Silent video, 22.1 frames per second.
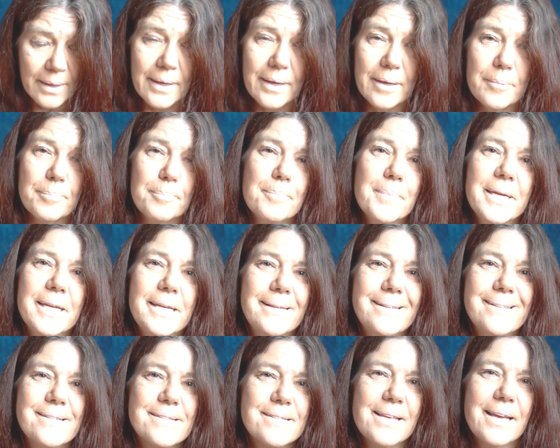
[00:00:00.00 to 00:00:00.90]
It
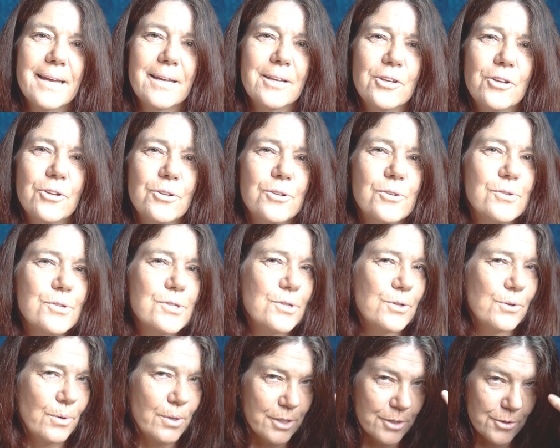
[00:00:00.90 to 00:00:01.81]
means that you use
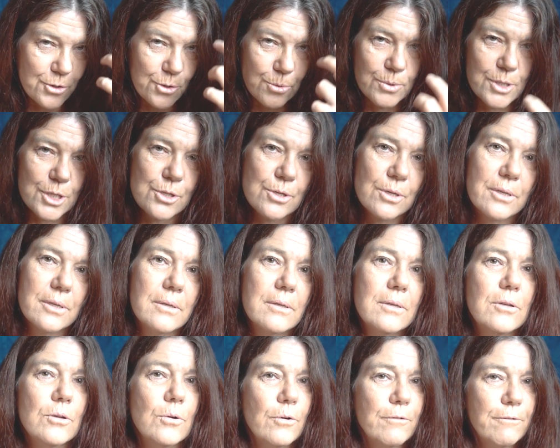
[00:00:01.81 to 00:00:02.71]
your
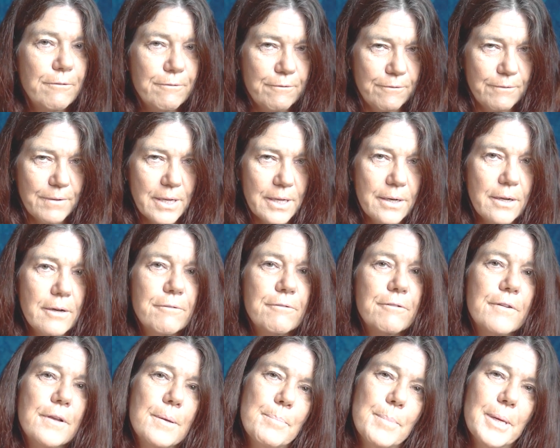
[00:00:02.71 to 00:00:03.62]
intuition, your inner
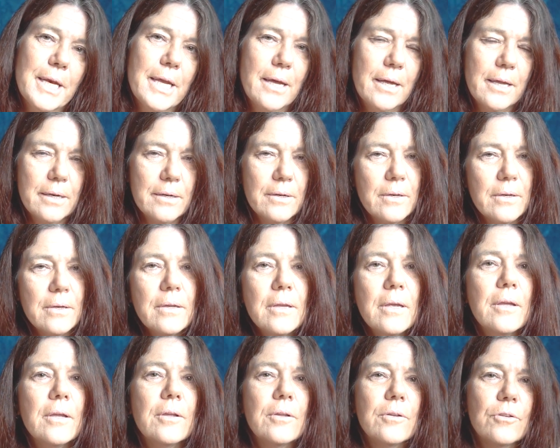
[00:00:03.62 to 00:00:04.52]
feminine,
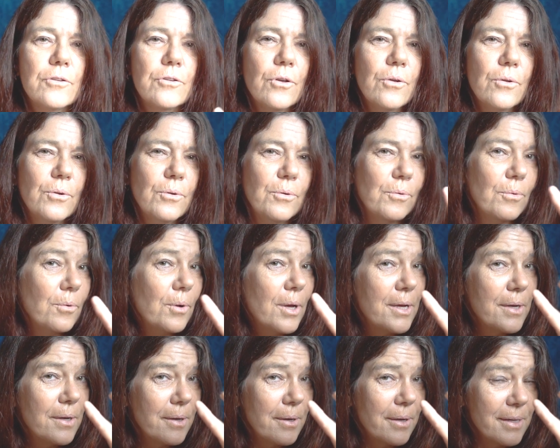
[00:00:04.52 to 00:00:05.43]
to
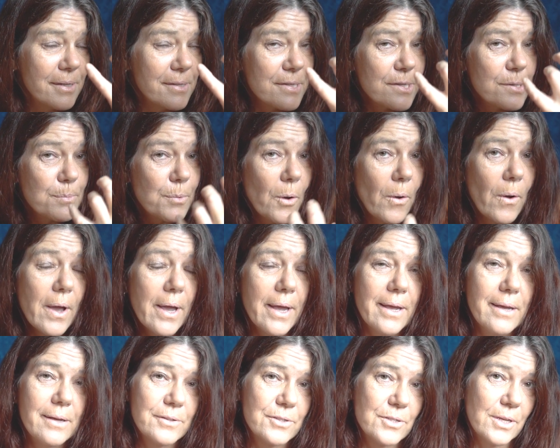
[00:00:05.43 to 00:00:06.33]

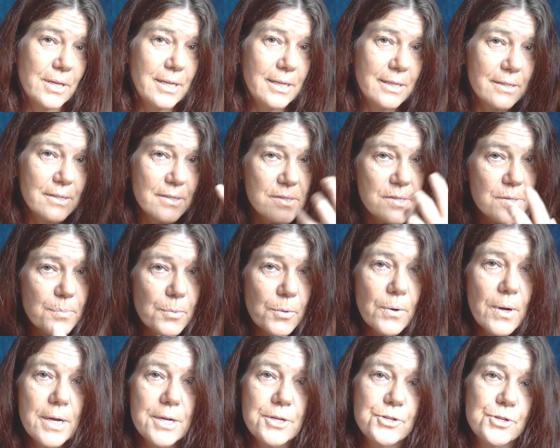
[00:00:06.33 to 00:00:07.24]
inspire, to get
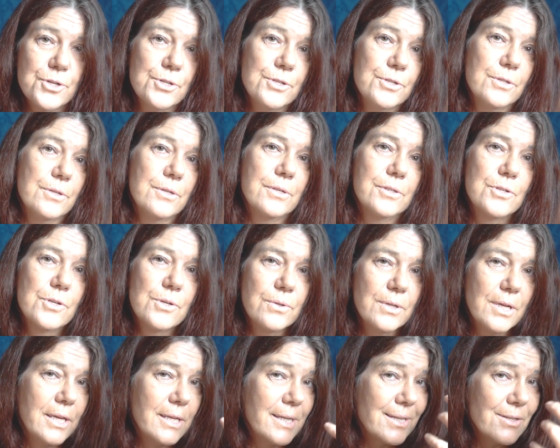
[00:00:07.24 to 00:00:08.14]
inspiration, to
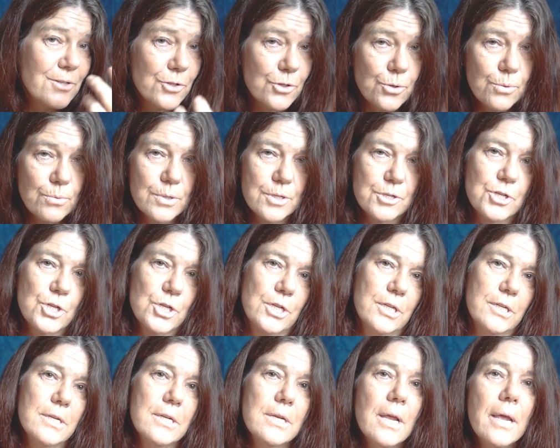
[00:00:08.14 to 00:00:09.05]
get
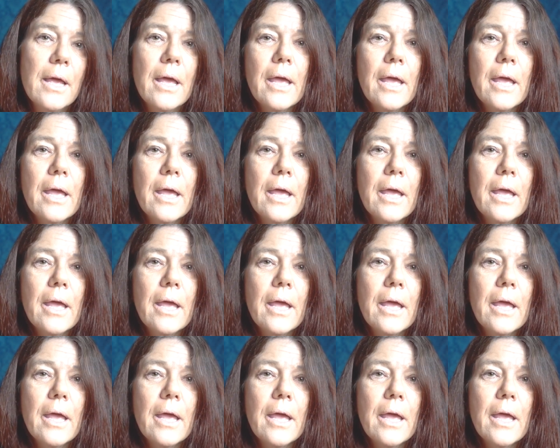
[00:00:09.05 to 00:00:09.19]
intuition,